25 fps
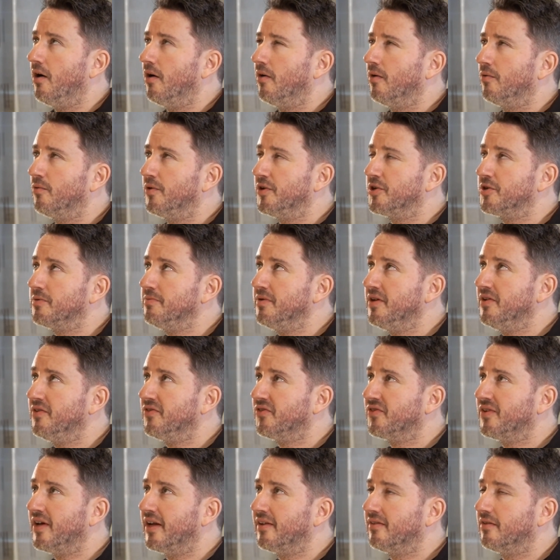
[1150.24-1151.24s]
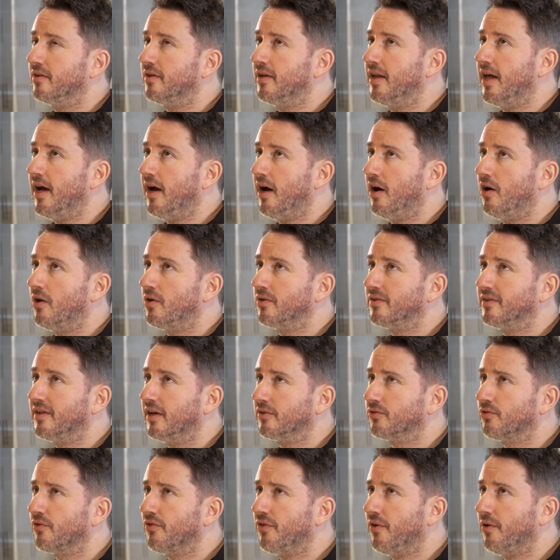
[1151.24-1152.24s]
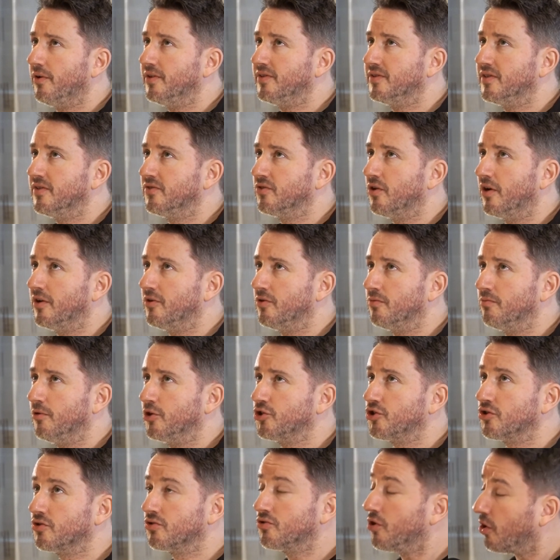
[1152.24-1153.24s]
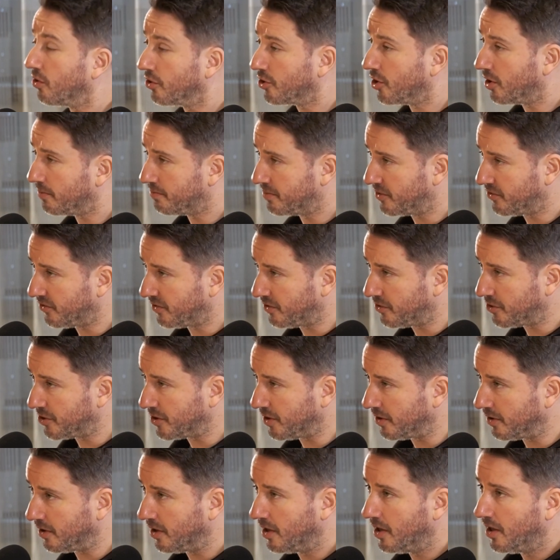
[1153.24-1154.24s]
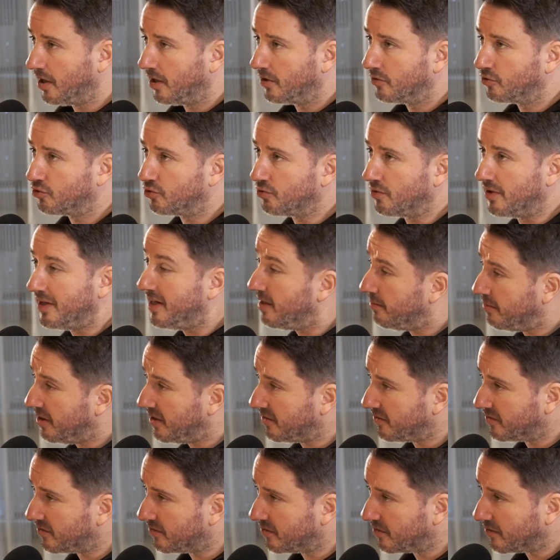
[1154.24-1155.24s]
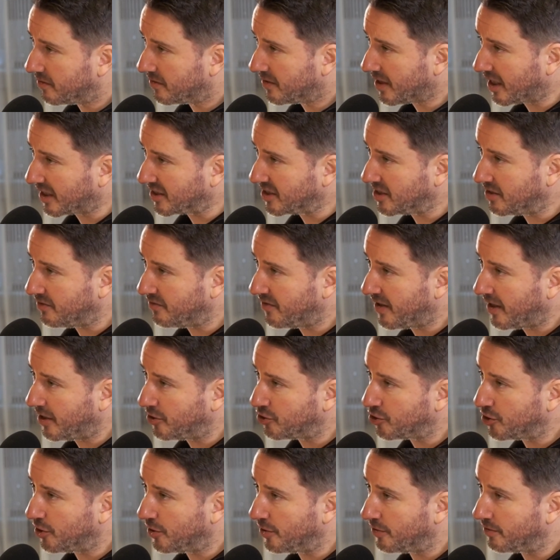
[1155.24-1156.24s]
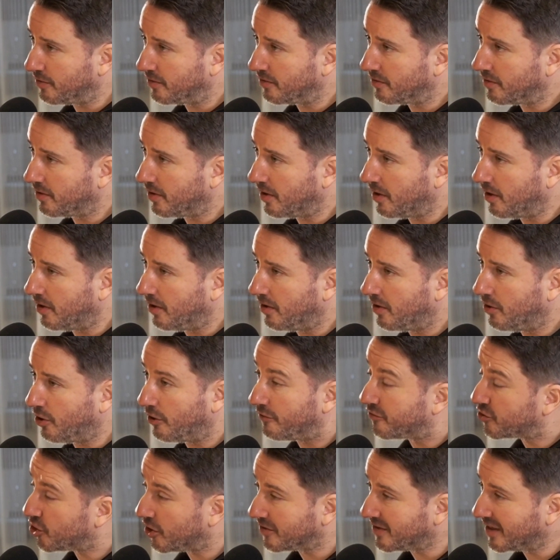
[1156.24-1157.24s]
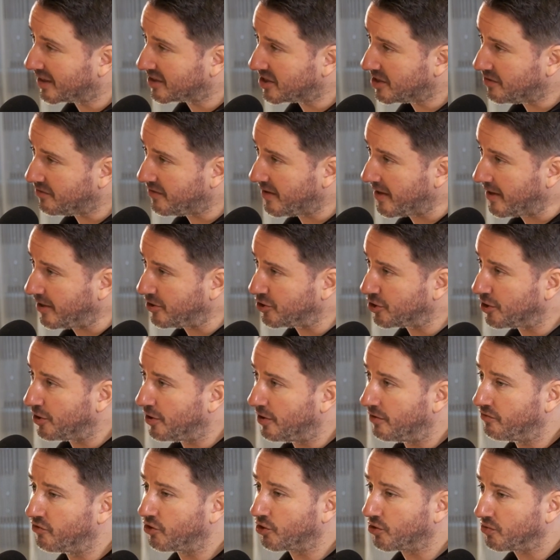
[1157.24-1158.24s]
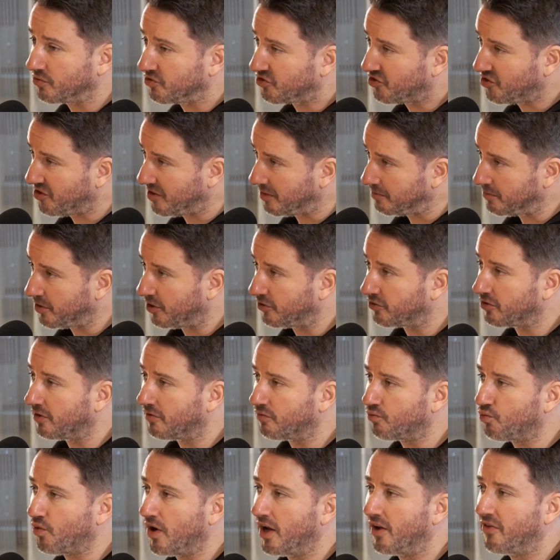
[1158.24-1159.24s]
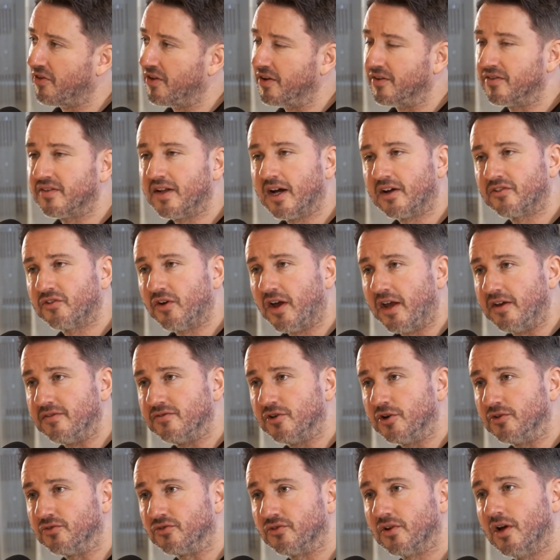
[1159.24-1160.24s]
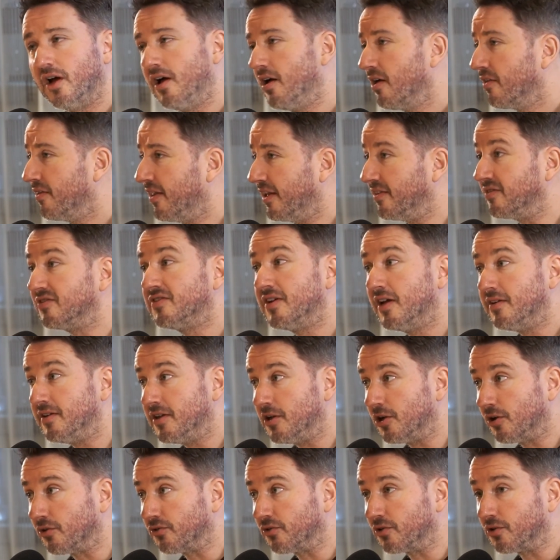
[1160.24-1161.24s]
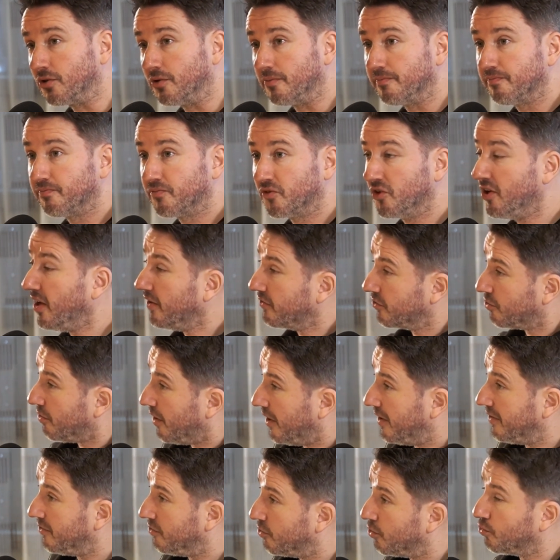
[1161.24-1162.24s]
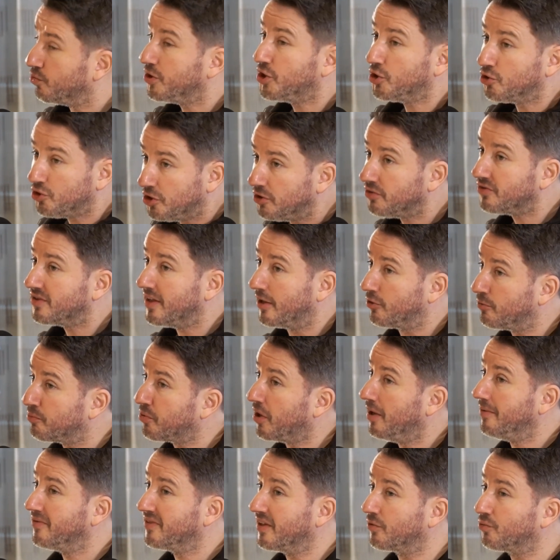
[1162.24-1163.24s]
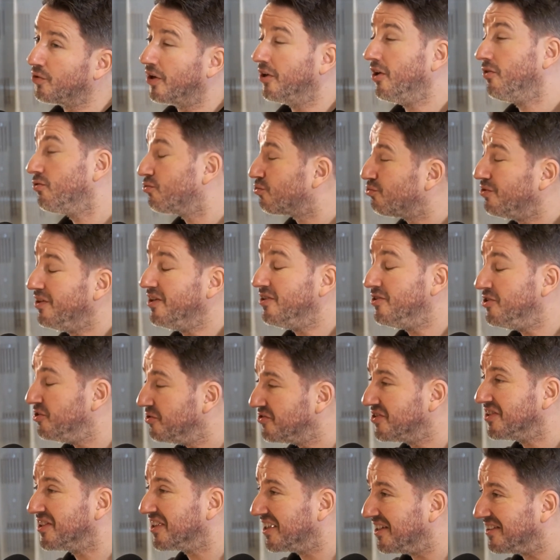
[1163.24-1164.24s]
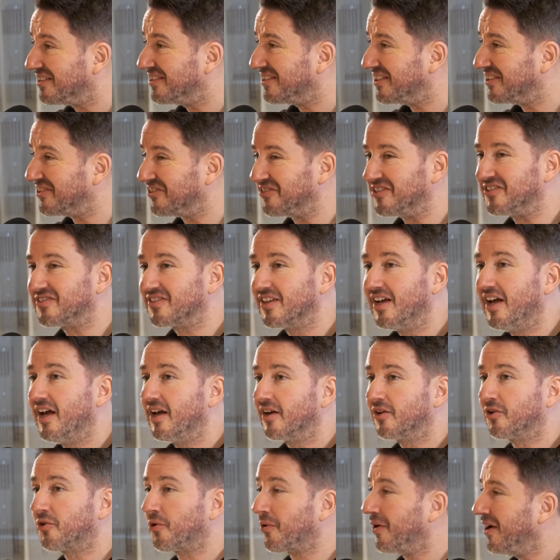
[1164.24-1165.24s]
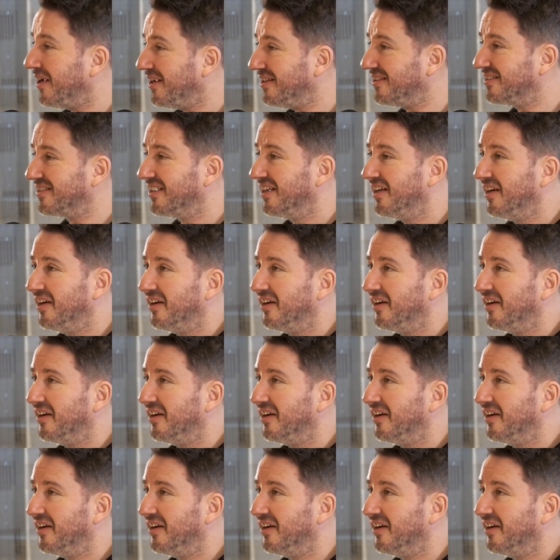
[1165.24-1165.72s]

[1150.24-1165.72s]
which means that now tax authorities are in a much stronger position to limit tax evasion, offshore tax evasion, the concealment of wealth in tax havens than 10 years ago. So that's great. We should use that. The problem is that we're not really using it. This great